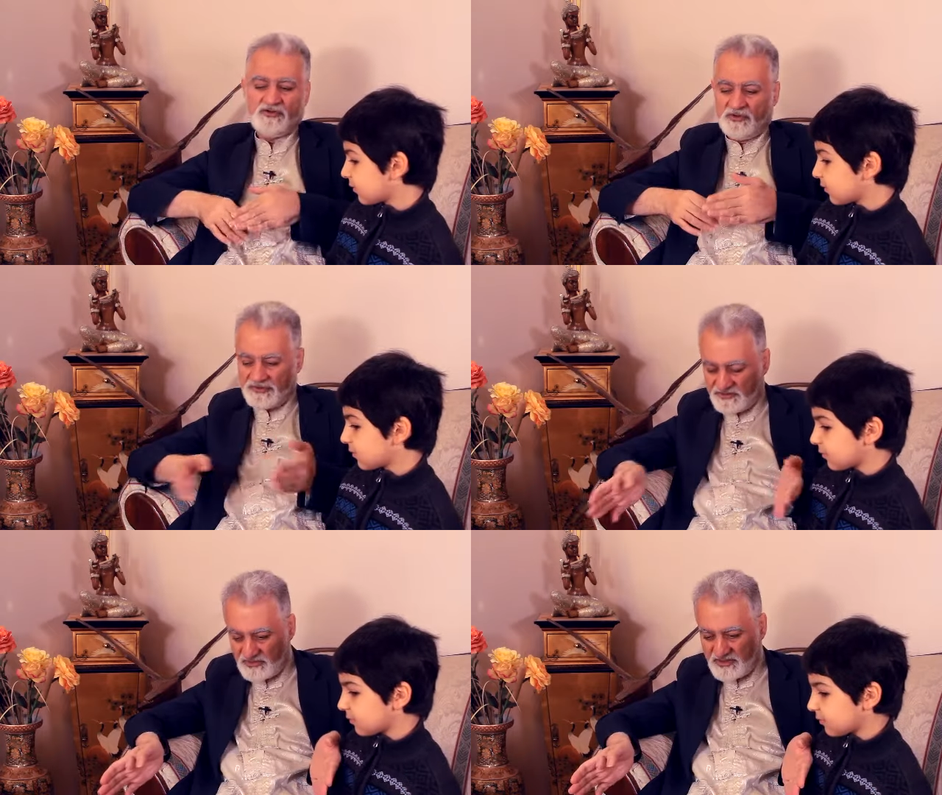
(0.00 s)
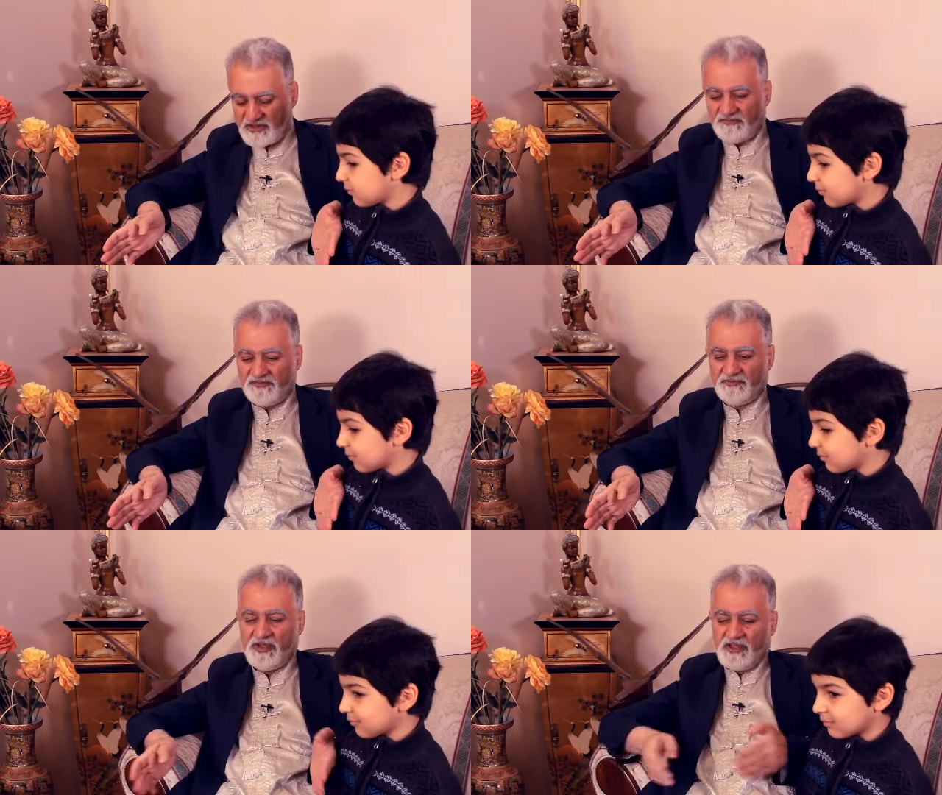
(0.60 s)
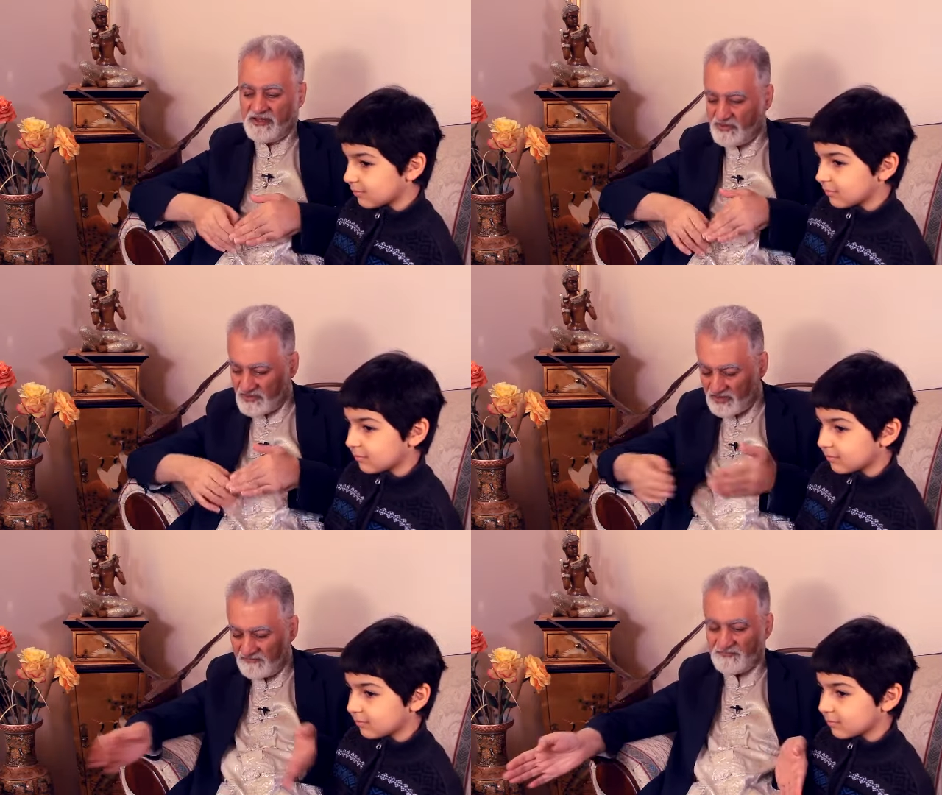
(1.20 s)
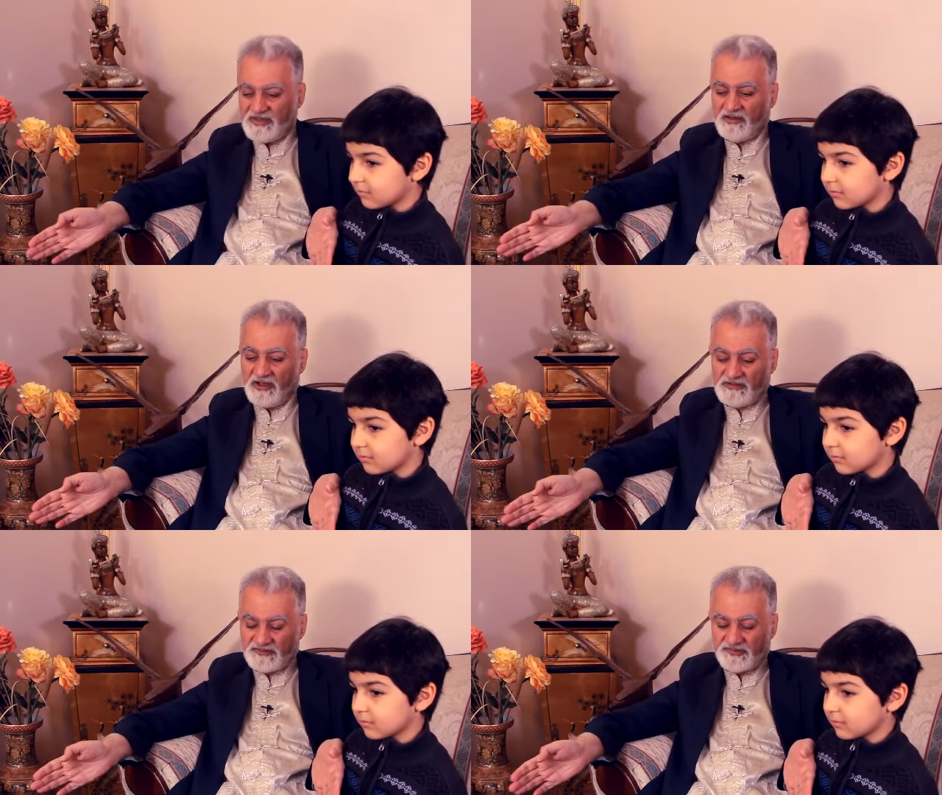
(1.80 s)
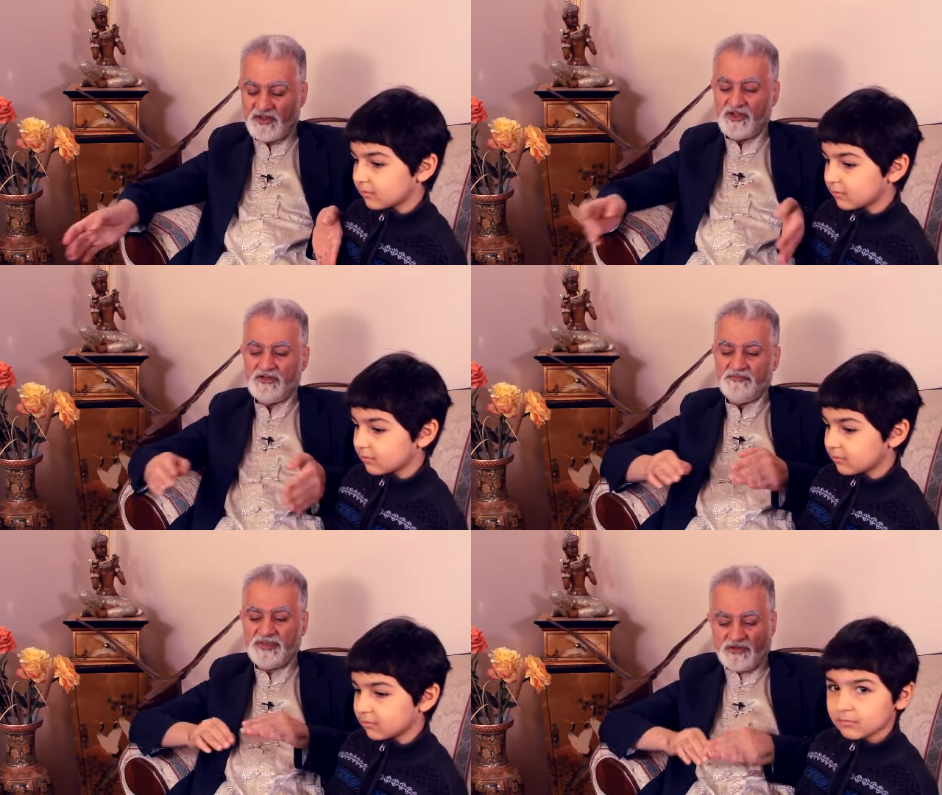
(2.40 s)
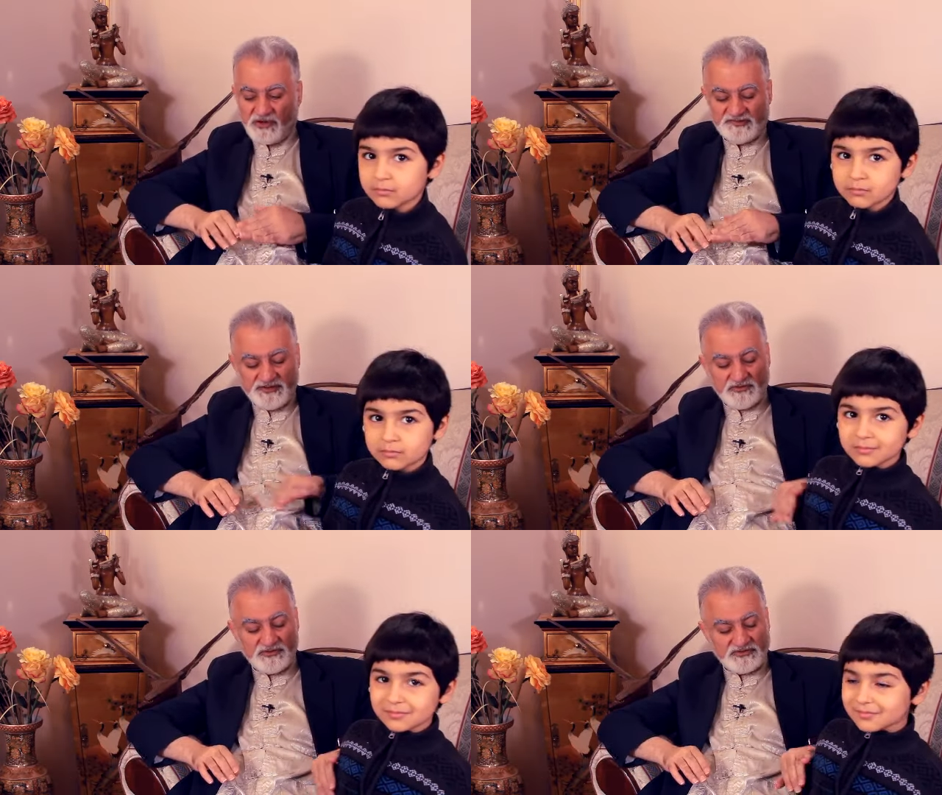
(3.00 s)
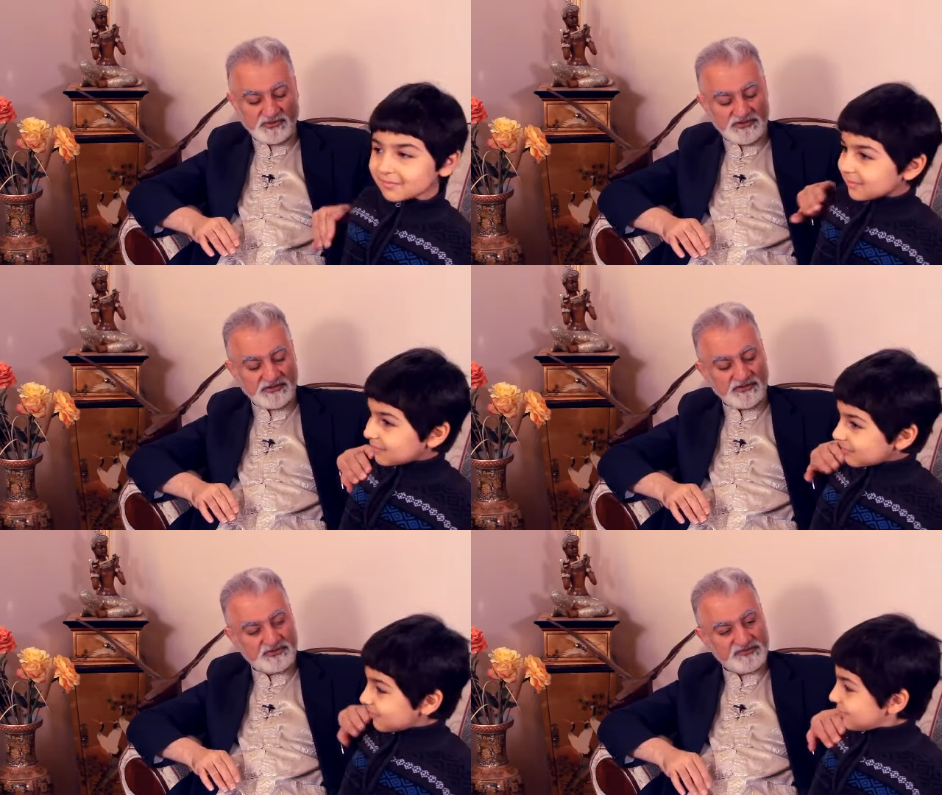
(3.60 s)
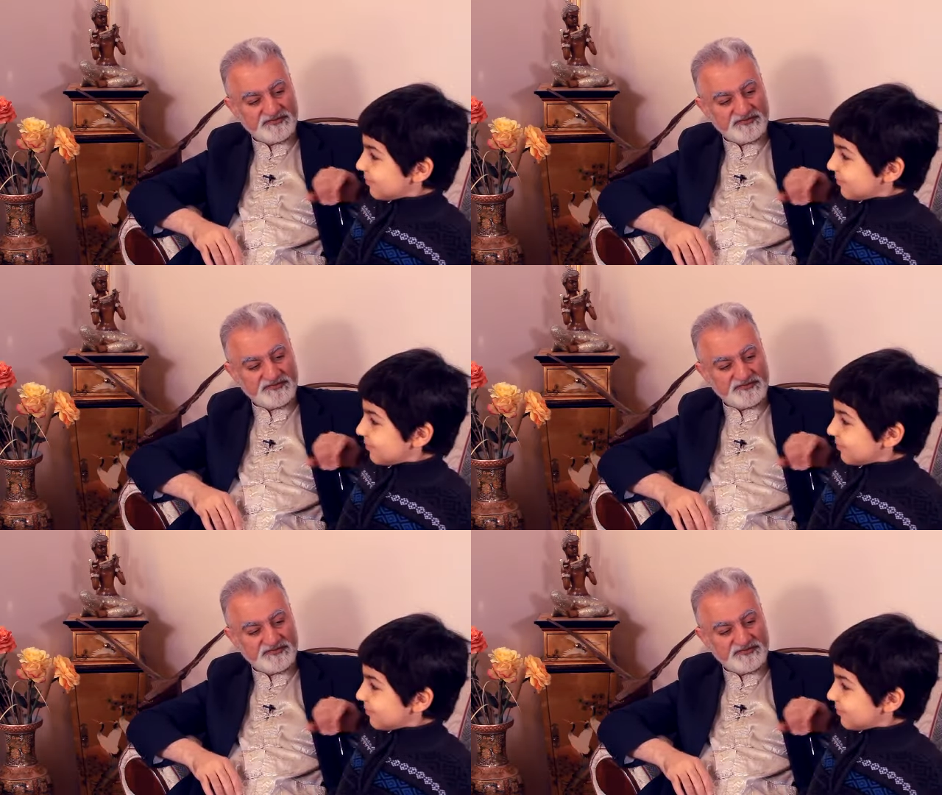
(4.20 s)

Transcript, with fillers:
Speaker 1: nobody took care of him. He took care of many others. Because he could, couldn't go to